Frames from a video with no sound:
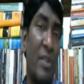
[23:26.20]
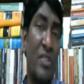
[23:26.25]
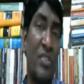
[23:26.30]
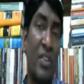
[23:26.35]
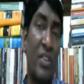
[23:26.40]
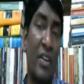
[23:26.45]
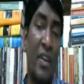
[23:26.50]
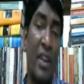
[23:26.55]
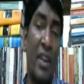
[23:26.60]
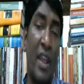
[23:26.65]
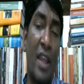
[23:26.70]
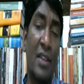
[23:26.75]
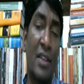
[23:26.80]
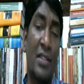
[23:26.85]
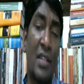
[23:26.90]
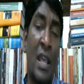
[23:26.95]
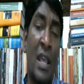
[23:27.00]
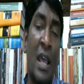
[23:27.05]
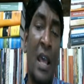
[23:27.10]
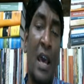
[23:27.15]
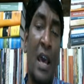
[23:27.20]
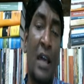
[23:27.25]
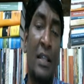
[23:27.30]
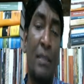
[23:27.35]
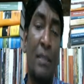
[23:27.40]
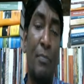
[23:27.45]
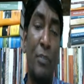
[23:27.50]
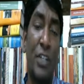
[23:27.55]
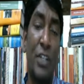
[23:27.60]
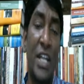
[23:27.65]
creates the
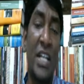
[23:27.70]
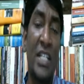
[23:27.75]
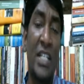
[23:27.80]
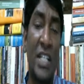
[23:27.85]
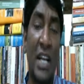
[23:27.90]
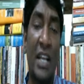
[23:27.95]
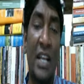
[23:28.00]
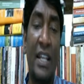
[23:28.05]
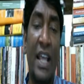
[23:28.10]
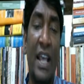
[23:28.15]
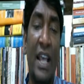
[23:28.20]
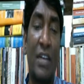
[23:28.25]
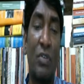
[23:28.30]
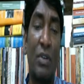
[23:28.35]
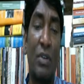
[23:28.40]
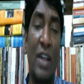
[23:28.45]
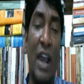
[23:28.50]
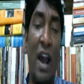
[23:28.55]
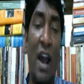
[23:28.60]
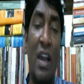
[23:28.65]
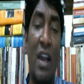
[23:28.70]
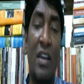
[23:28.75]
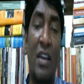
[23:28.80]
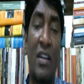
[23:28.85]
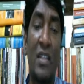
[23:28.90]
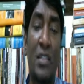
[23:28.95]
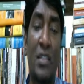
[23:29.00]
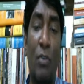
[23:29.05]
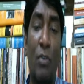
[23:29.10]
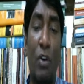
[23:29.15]
potential that only high
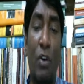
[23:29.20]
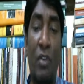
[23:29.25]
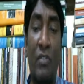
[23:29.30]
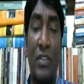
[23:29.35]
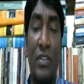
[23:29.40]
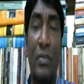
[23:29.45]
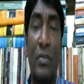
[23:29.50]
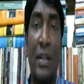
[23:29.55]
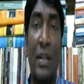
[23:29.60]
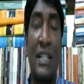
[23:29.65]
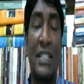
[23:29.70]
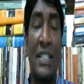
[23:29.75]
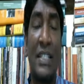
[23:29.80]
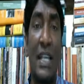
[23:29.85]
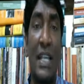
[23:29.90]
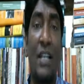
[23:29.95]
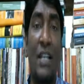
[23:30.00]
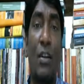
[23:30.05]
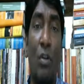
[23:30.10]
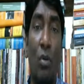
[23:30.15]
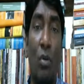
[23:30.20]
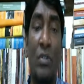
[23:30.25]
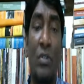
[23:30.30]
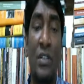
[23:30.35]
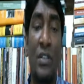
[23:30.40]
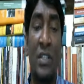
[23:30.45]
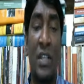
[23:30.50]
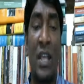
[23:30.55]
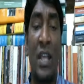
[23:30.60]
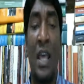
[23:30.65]
risk borrowers will seek loans.
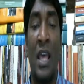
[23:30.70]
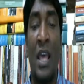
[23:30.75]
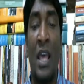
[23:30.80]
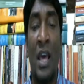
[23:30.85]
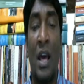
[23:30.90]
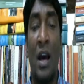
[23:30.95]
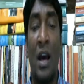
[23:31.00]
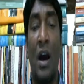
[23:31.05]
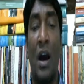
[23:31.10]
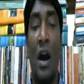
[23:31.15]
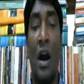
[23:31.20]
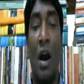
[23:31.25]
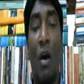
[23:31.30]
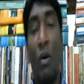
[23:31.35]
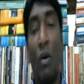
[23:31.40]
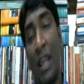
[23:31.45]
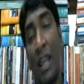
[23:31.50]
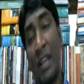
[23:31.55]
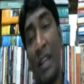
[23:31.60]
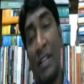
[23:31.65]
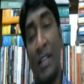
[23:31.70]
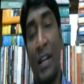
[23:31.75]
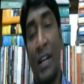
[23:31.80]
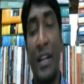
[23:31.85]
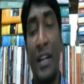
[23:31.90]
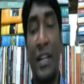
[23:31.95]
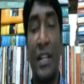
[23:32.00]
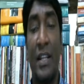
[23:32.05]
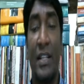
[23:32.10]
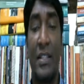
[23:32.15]
How can
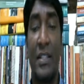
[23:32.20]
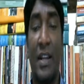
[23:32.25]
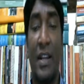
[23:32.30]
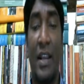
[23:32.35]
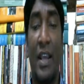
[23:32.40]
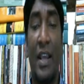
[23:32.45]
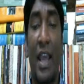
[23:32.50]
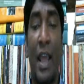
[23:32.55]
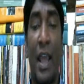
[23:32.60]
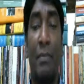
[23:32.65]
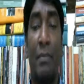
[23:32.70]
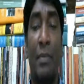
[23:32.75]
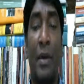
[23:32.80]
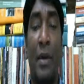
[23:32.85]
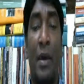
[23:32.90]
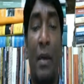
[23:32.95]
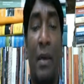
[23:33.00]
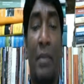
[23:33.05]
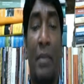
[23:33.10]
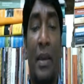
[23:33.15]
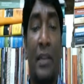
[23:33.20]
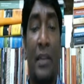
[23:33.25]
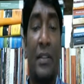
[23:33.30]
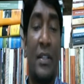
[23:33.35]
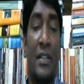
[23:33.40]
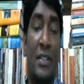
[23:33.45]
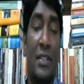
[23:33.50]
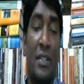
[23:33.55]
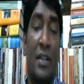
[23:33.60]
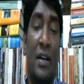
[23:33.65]
credit history help make
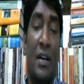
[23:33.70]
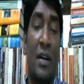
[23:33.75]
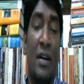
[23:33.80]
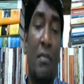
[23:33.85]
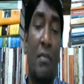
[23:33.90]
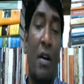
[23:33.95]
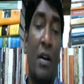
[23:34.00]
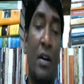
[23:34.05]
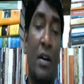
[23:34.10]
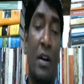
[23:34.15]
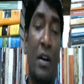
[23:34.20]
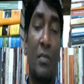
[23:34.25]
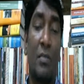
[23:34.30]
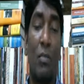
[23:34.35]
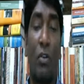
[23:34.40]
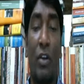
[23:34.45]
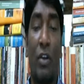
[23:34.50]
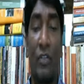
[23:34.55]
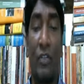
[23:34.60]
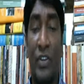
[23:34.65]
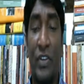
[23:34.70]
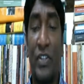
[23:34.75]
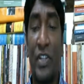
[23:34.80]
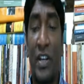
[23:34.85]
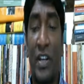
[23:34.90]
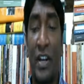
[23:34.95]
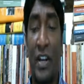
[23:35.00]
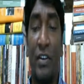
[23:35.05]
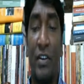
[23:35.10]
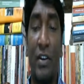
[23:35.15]
this market more efficient
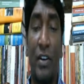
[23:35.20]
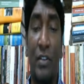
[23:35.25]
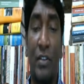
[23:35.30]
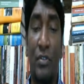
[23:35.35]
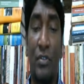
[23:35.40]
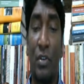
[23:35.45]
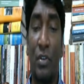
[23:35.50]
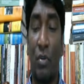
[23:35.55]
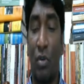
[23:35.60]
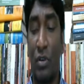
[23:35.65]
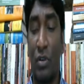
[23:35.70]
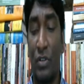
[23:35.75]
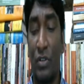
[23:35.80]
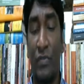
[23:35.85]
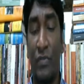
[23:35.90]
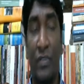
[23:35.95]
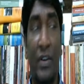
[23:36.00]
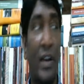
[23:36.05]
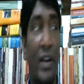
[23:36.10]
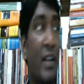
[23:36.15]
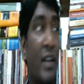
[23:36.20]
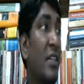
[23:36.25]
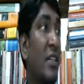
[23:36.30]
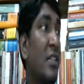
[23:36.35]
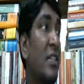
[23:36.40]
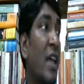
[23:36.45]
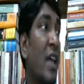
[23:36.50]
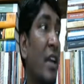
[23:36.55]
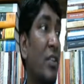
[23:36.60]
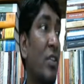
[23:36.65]
and reduce the cost of credit, is
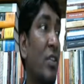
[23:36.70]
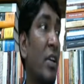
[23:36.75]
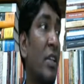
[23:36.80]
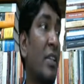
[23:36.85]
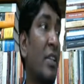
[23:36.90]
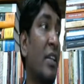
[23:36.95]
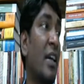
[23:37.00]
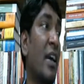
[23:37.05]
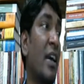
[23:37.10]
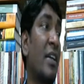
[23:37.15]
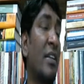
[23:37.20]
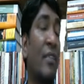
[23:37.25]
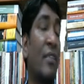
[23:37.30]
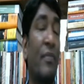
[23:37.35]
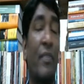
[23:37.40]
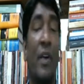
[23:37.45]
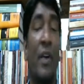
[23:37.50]
actually the kind of